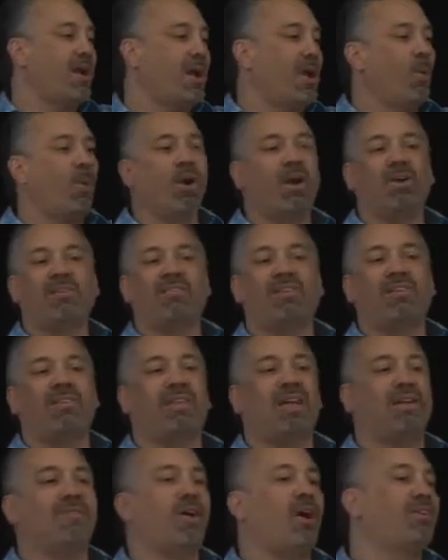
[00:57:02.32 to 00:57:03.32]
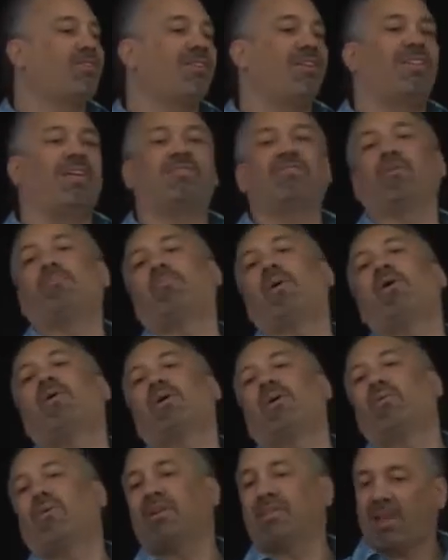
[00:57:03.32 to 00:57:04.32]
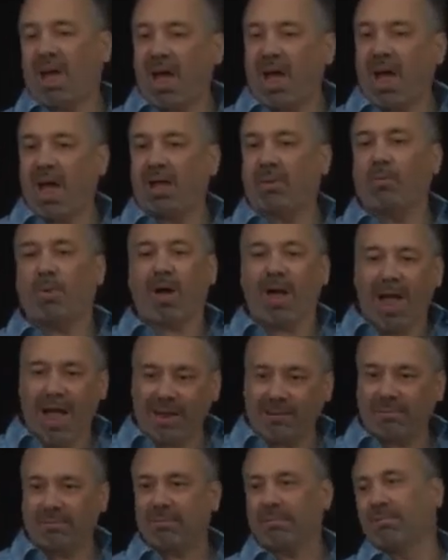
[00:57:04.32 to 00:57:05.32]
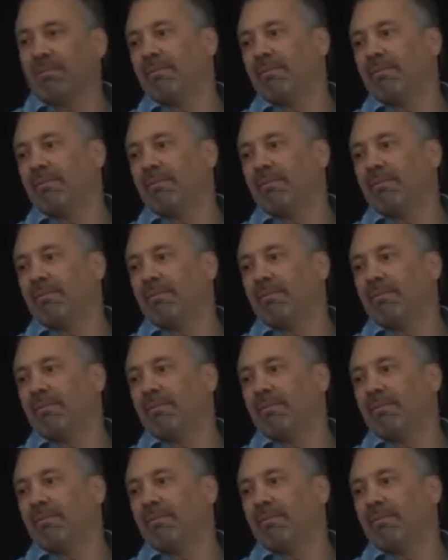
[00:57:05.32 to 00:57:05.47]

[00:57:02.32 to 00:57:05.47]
where does she live? Oh, she lives in Boca Raton. What?